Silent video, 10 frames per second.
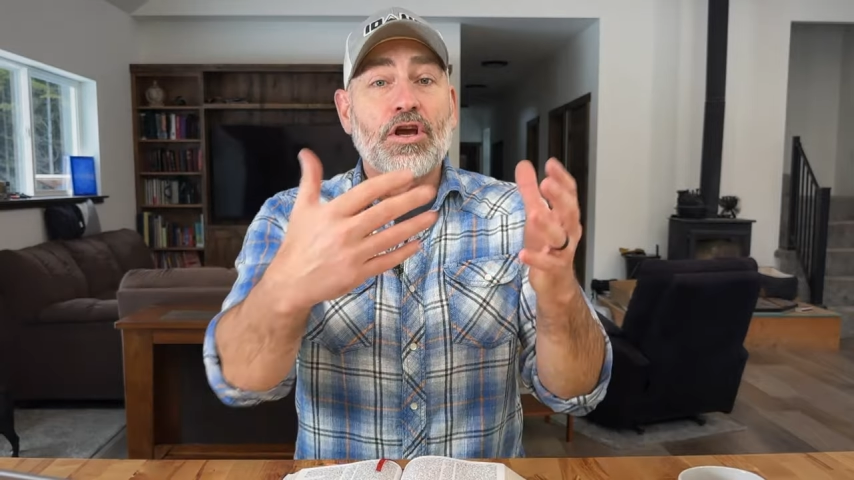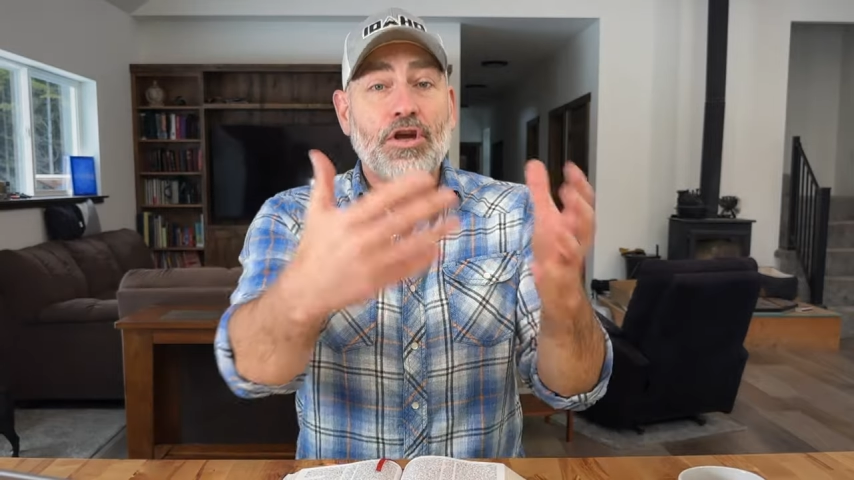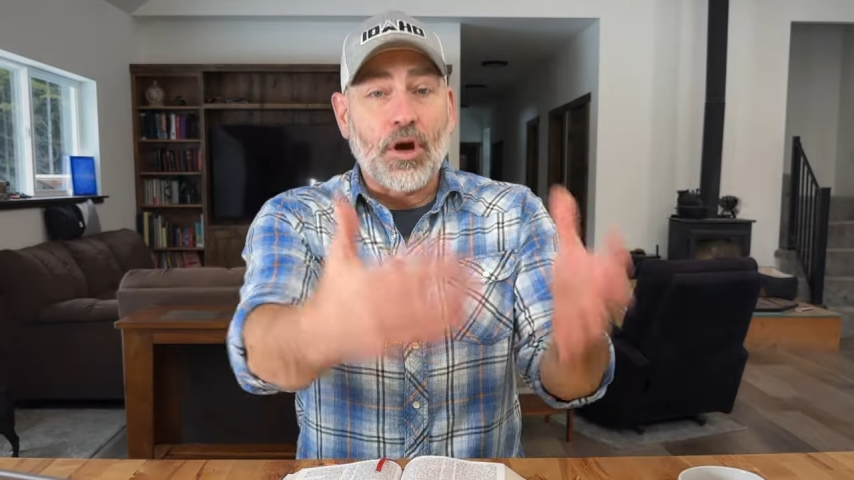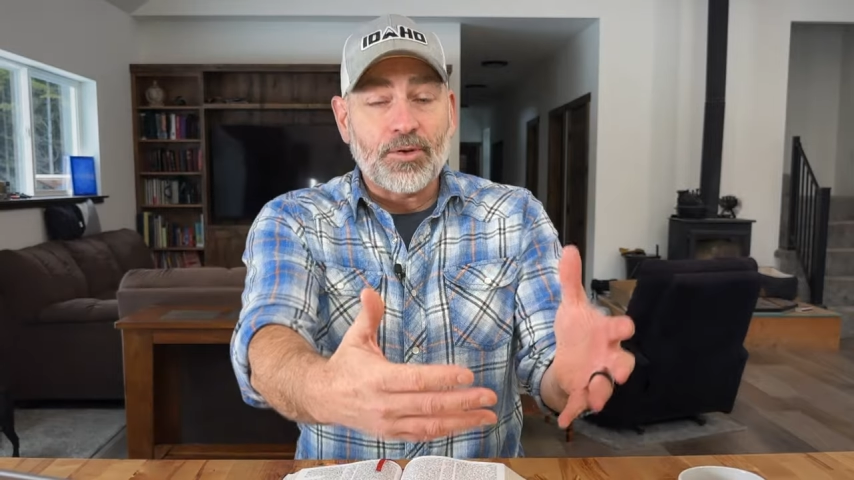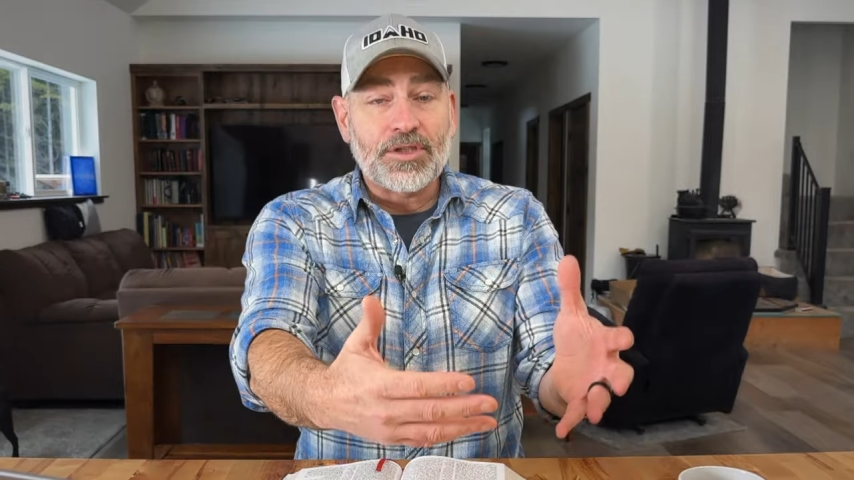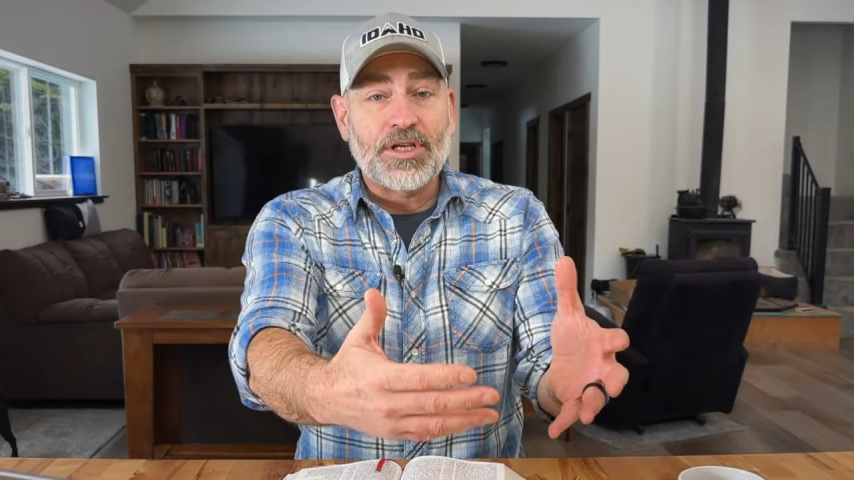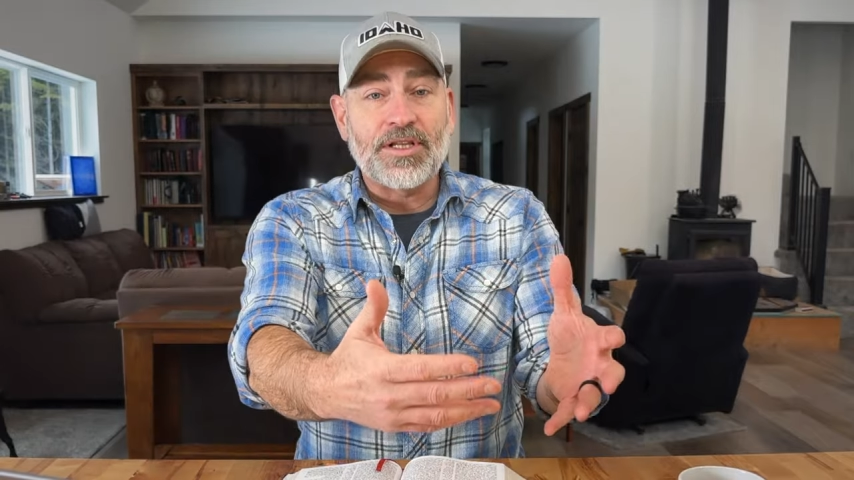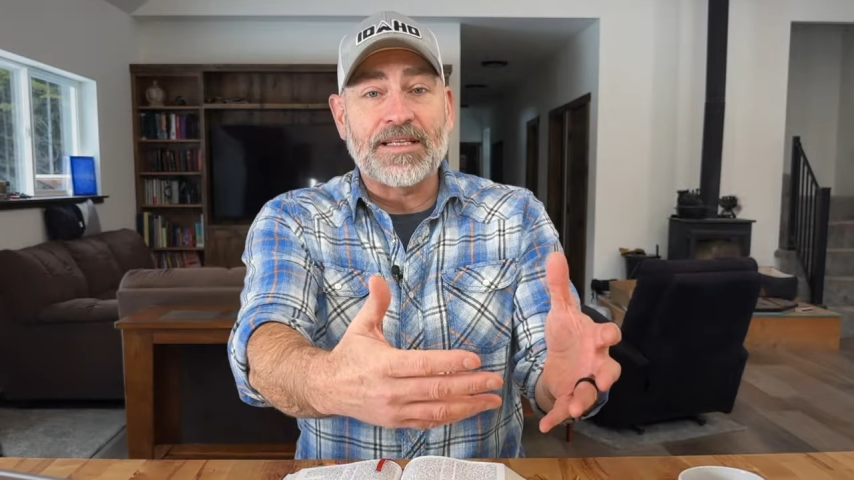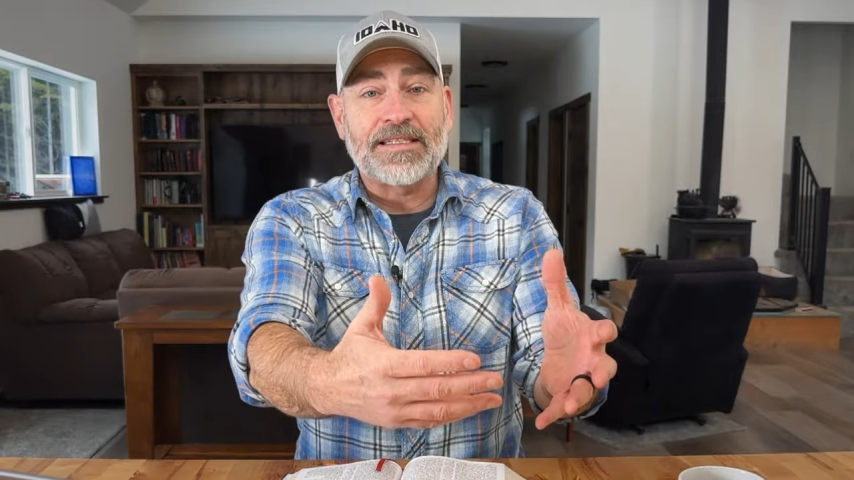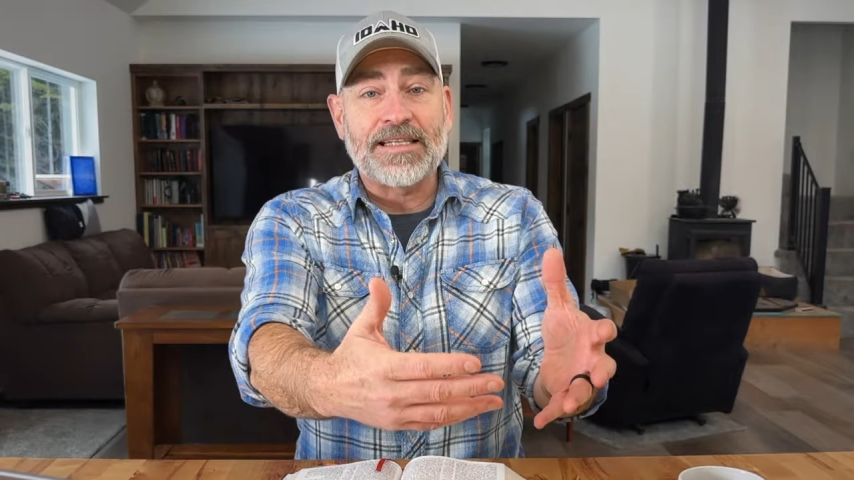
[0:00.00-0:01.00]
goes to
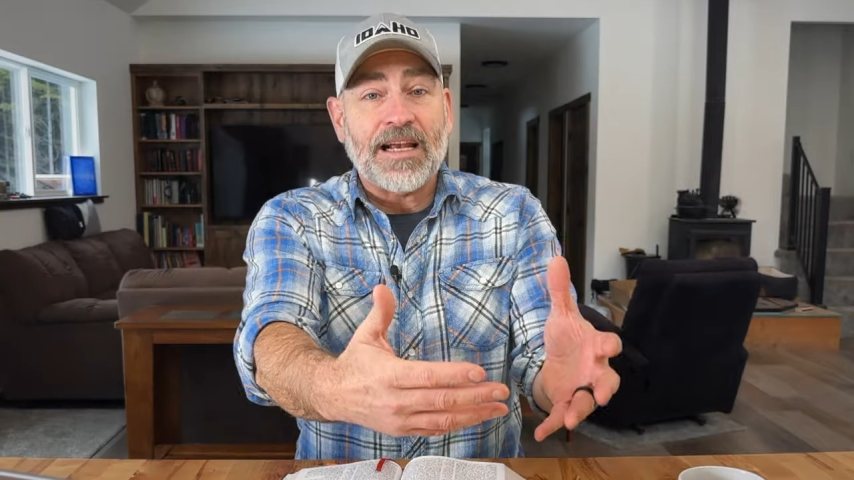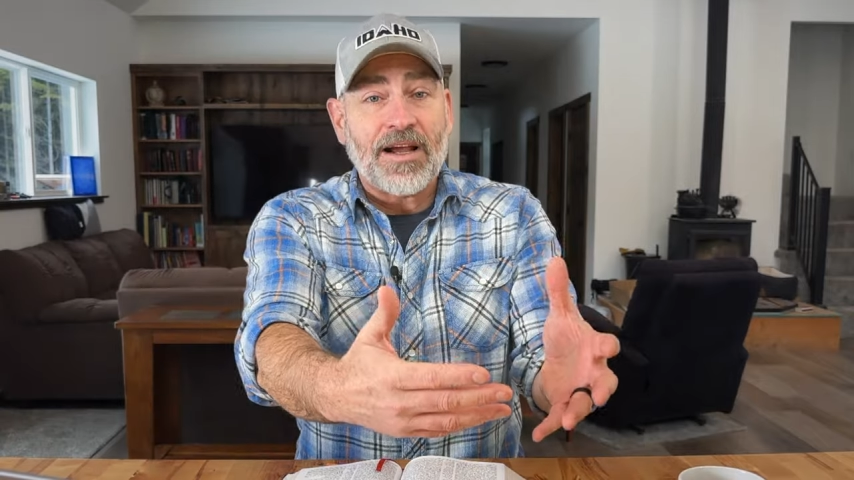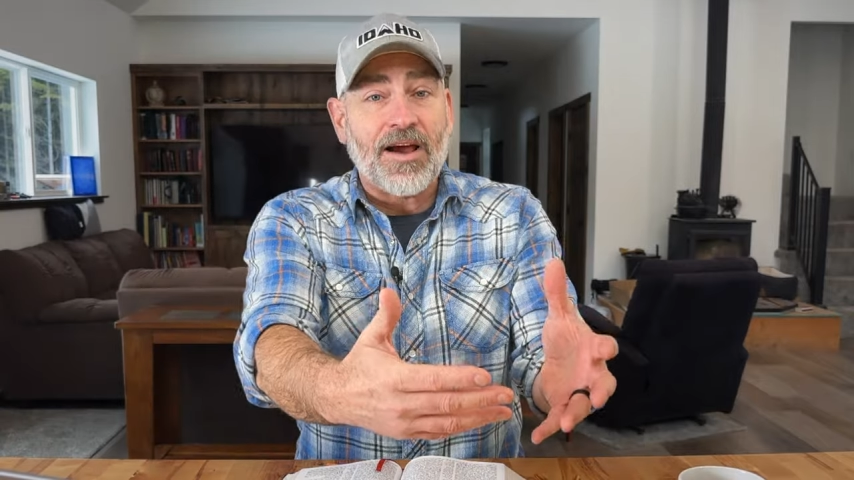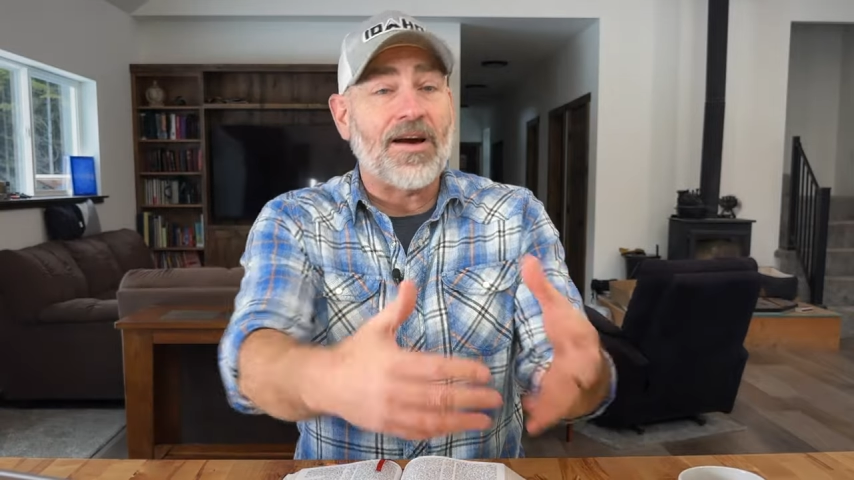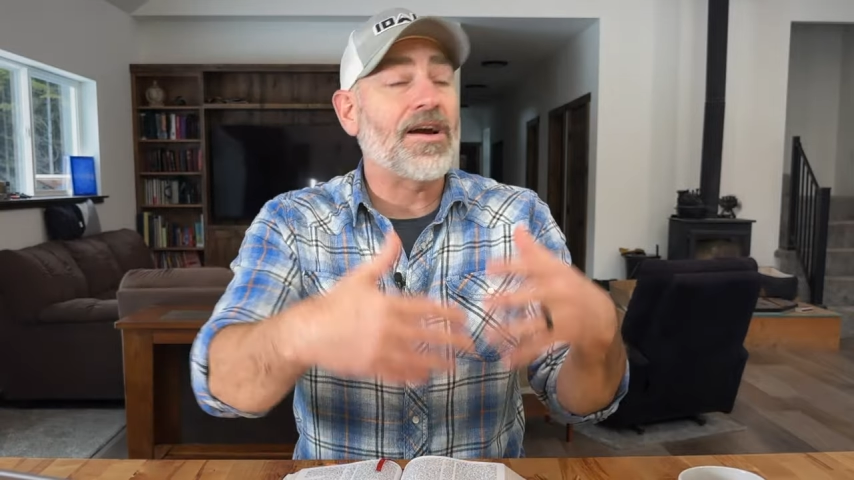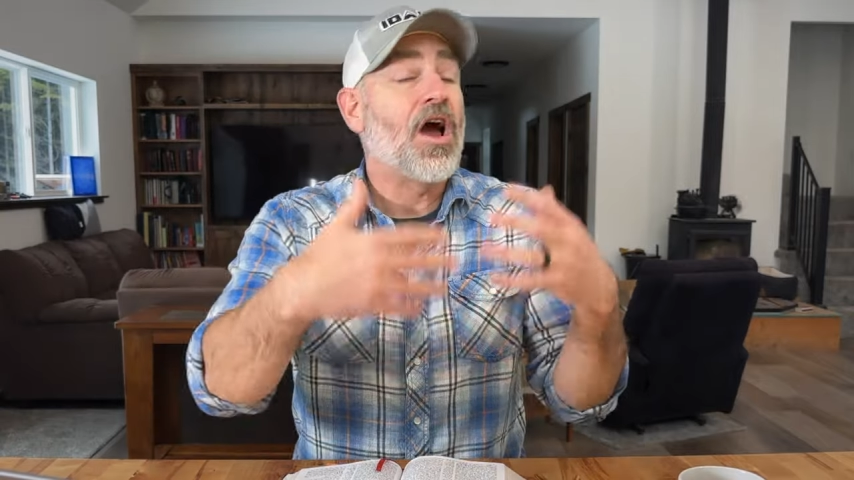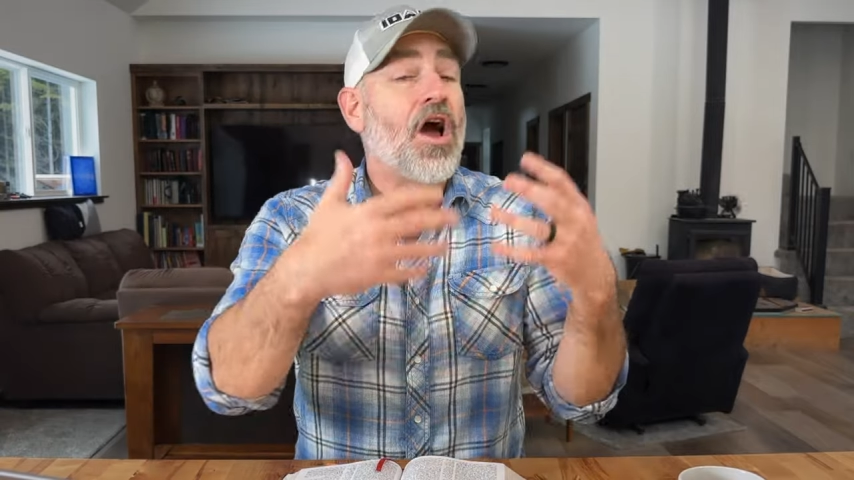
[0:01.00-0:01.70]
the synagogue